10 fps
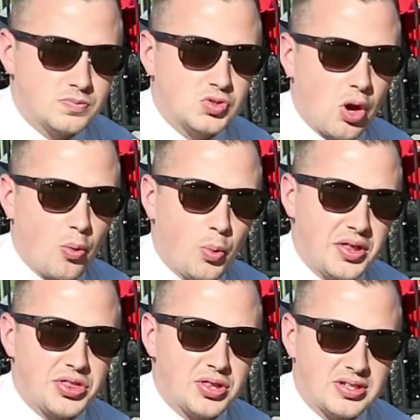So
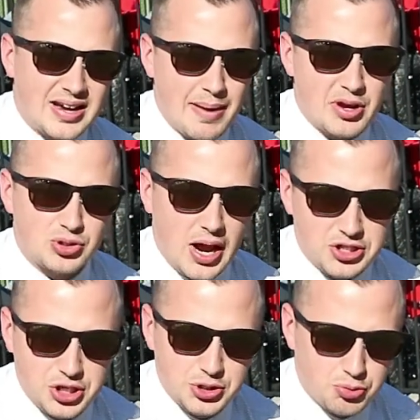with dynamic
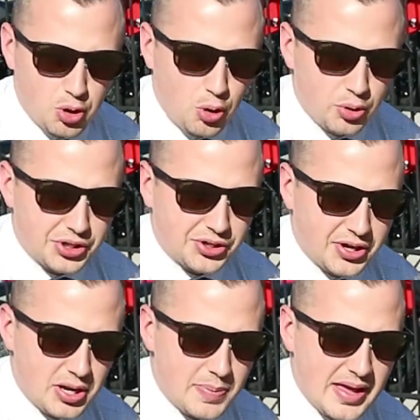traction control, you're
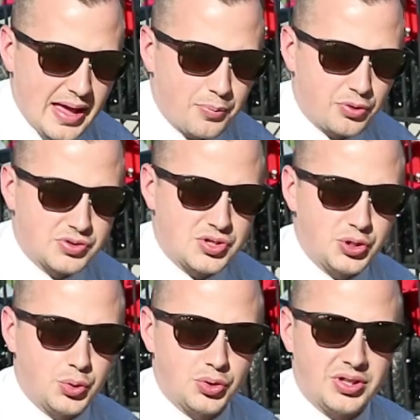going to be able
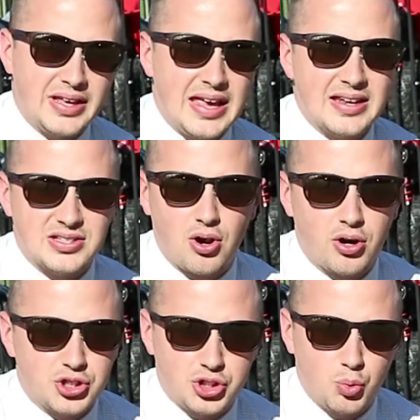to lean as
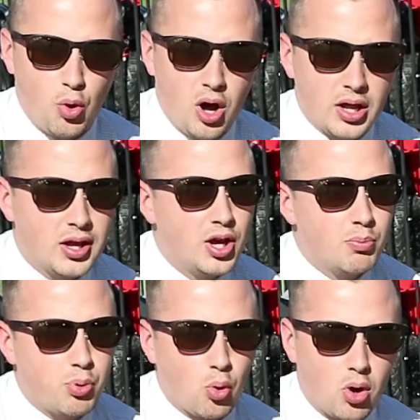hard as you want,
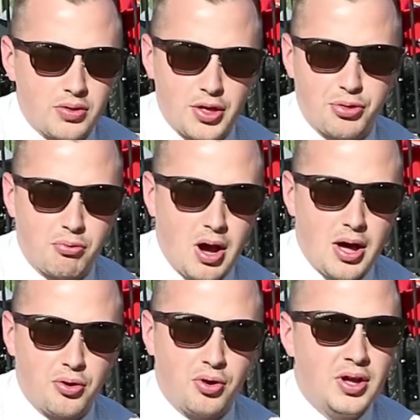pour on the
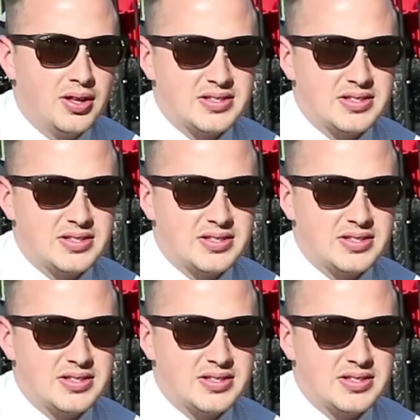throttle.